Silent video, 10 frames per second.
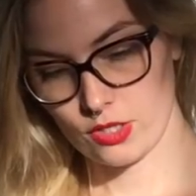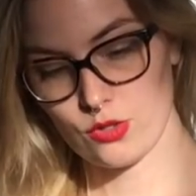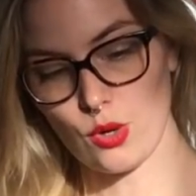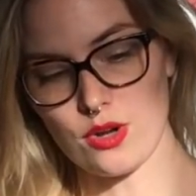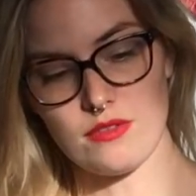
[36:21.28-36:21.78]
You
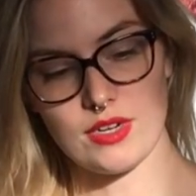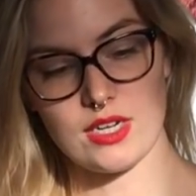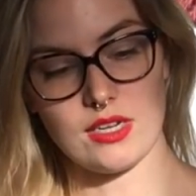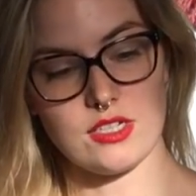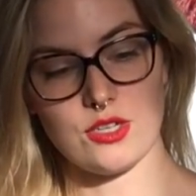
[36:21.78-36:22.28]
don't even
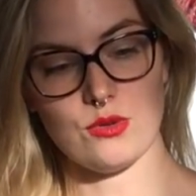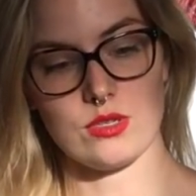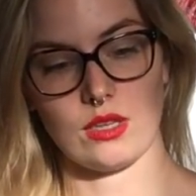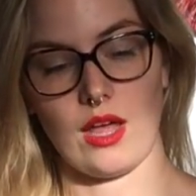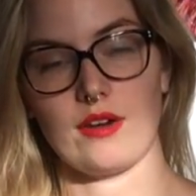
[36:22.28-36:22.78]
need to use
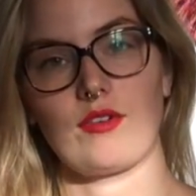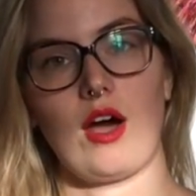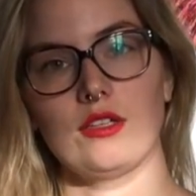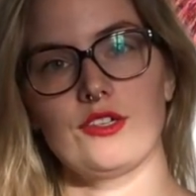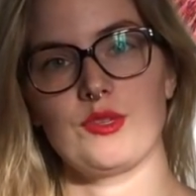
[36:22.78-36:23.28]
a lot of
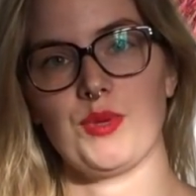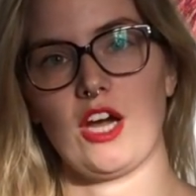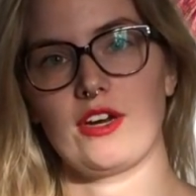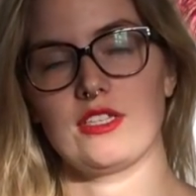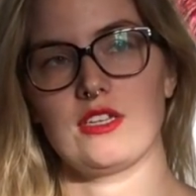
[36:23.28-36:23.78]
color, to be
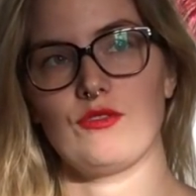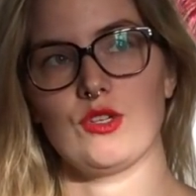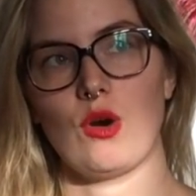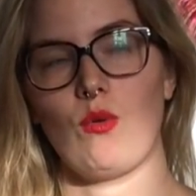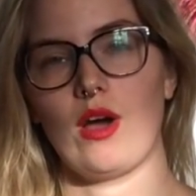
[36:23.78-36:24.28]
honest, if you
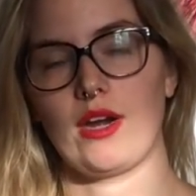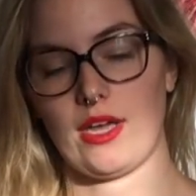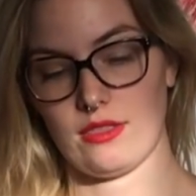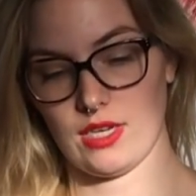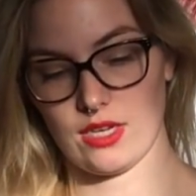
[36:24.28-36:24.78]
don't want.
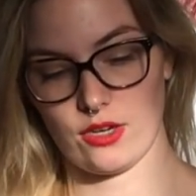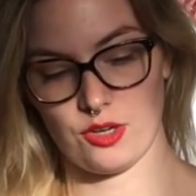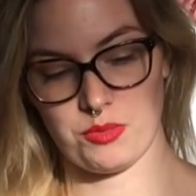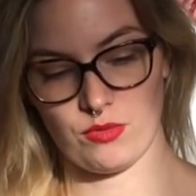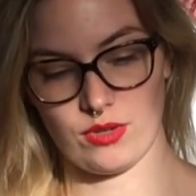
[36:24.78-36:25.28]
I think it
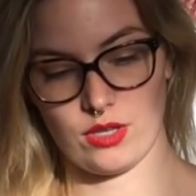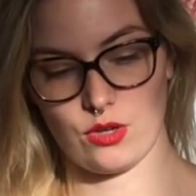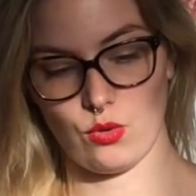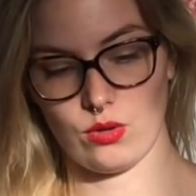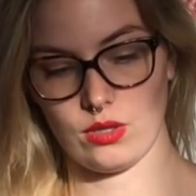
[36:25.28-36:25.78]
could be really
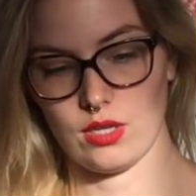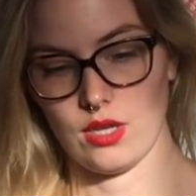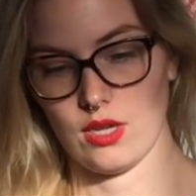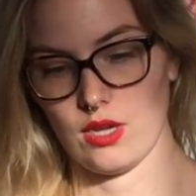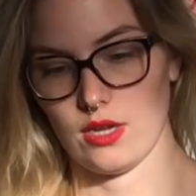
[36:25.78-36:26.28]
cool
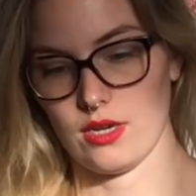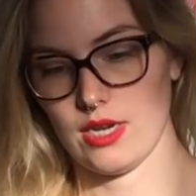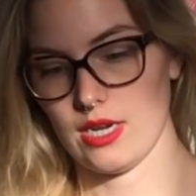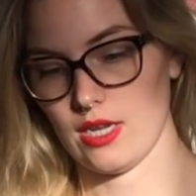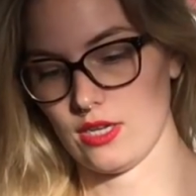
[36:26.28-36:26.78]

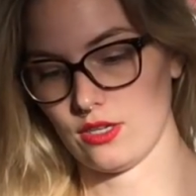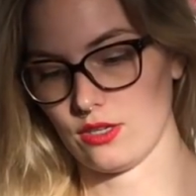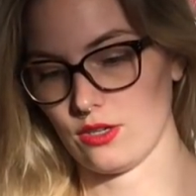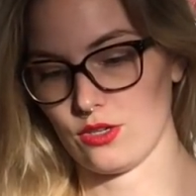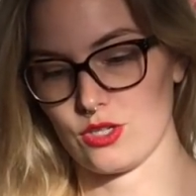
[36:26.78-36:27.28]
knit
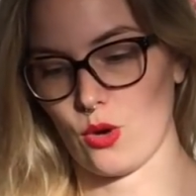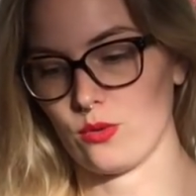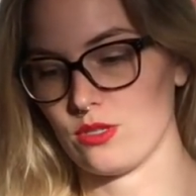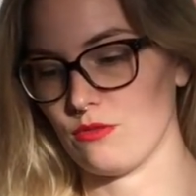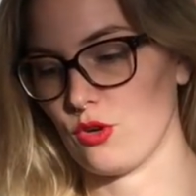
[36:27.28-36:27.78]
in
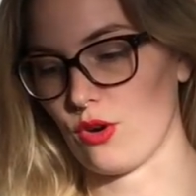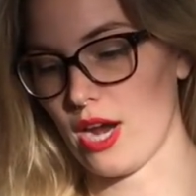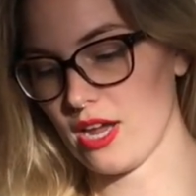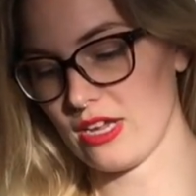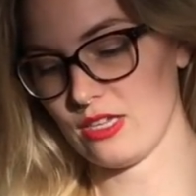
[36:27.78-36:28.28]
tones of
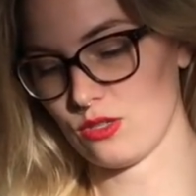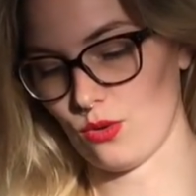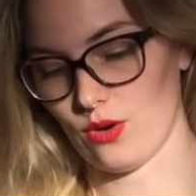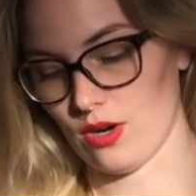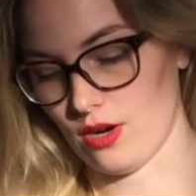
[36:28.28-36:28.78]
grays,
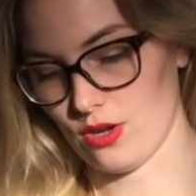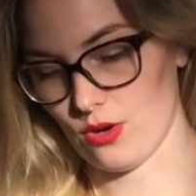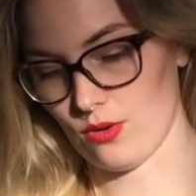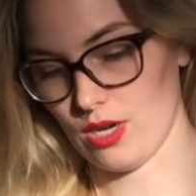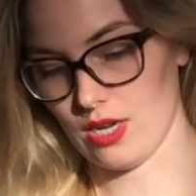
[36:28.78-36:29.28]
or, you
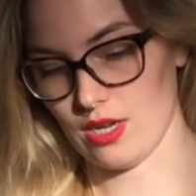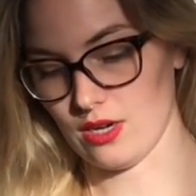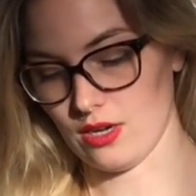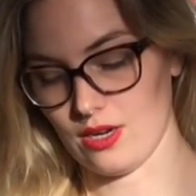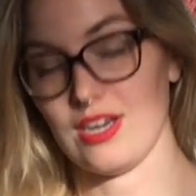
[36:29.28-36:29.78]
know, knit
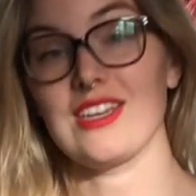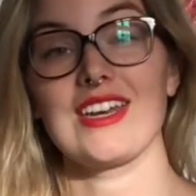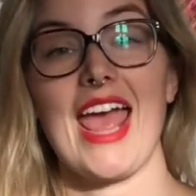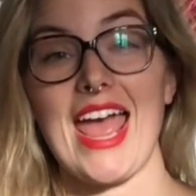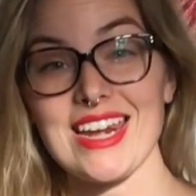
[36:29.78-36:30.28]
in
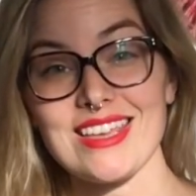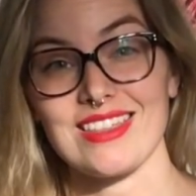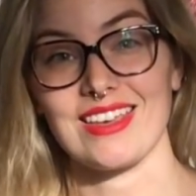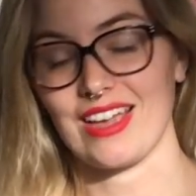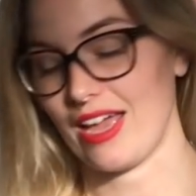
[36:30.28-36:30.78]

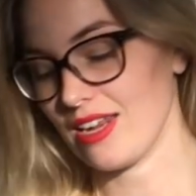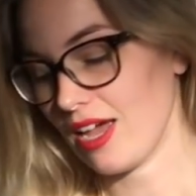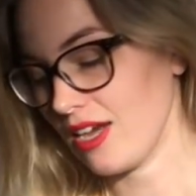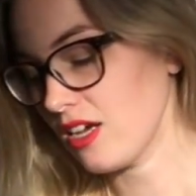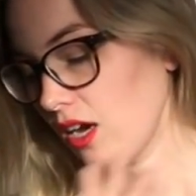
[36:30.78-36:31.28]
anything,
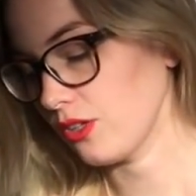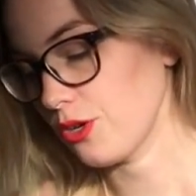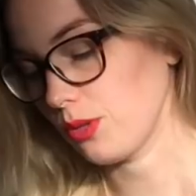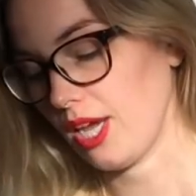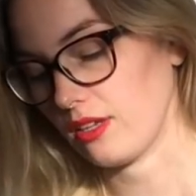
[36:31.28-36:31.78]
any color
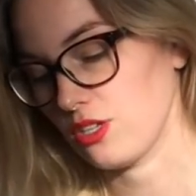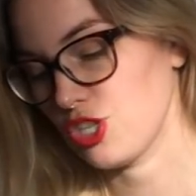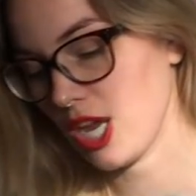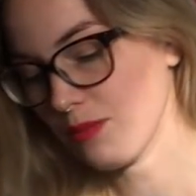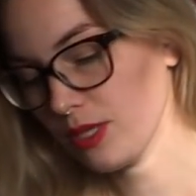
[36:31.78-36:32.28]
you like. The
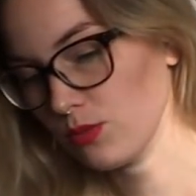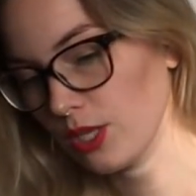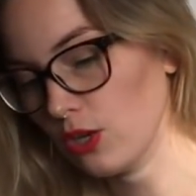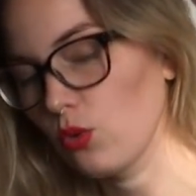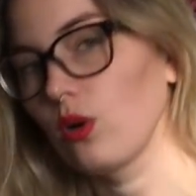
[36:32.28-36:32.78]
shape is
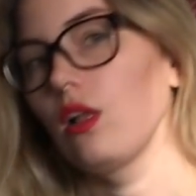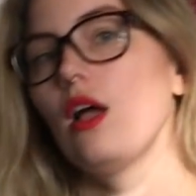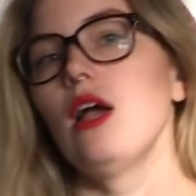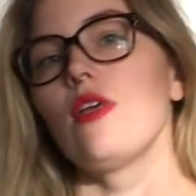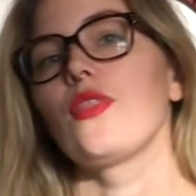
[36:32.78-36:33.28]
really cool.
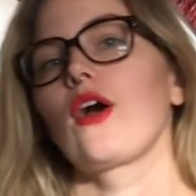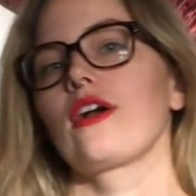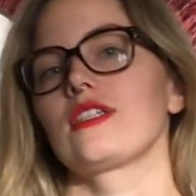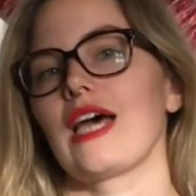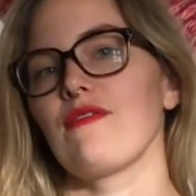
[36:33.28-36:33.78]
There
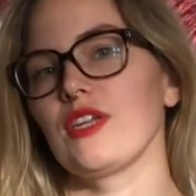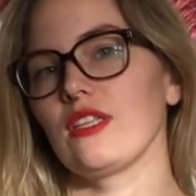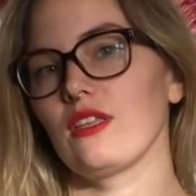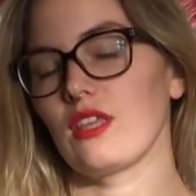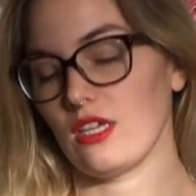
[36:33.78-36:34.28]
are
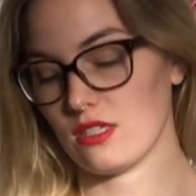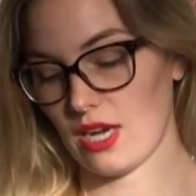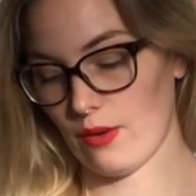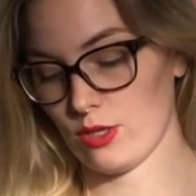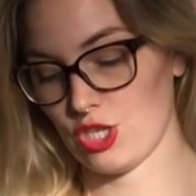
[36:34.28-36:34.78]
definitely things
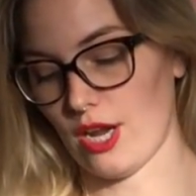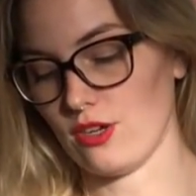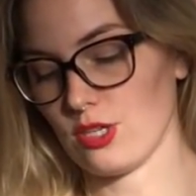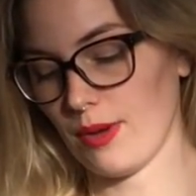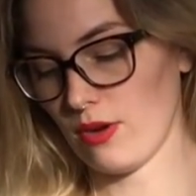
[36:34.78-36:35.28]
that I would
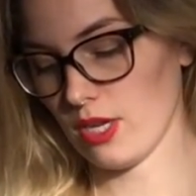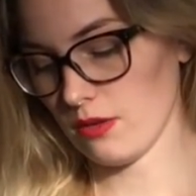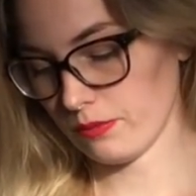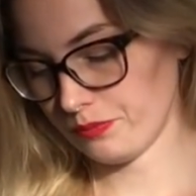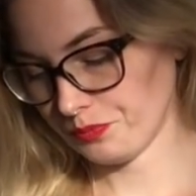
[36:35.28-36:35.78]
change about
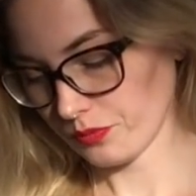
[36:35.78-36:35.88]
it